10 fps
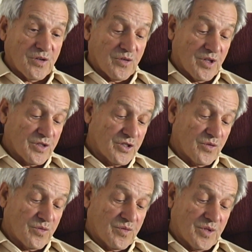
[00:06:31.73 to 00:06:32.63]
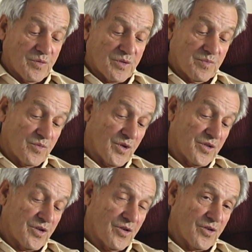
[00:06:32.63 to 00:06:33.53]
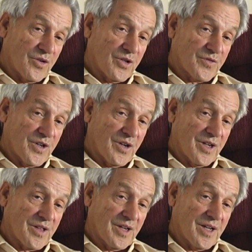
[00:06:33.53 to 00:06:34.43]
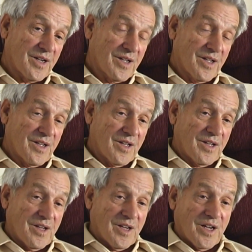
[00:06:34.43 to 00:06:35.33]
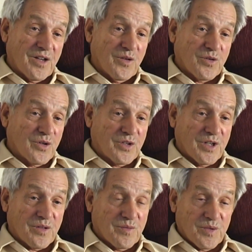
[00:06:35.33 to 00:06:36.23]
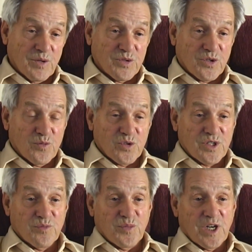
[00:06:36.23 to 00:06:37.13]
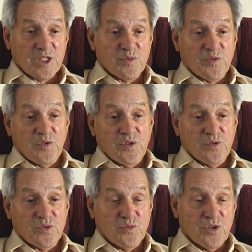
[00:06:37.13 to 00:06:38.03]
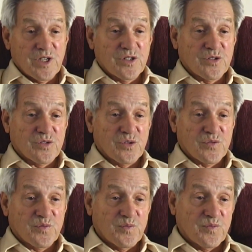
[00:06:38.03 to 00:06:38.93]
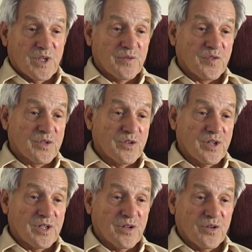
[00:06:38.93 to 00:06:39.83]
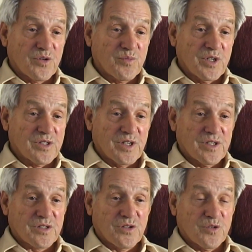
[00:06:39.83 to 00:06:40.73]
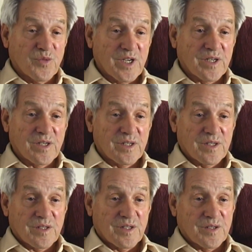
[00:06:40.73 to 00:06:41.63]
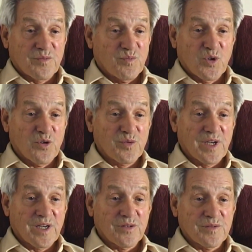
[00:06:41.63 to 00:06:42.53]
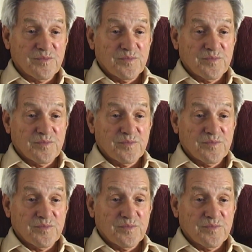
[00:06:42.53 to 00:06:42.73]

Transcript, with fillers: You know, they'd shoot. They was what they call crossfire like that, and you couldn't get. It was almost impossible for those rangers and those infantry to get on the beach. They just couldn't make it they'd mow them down.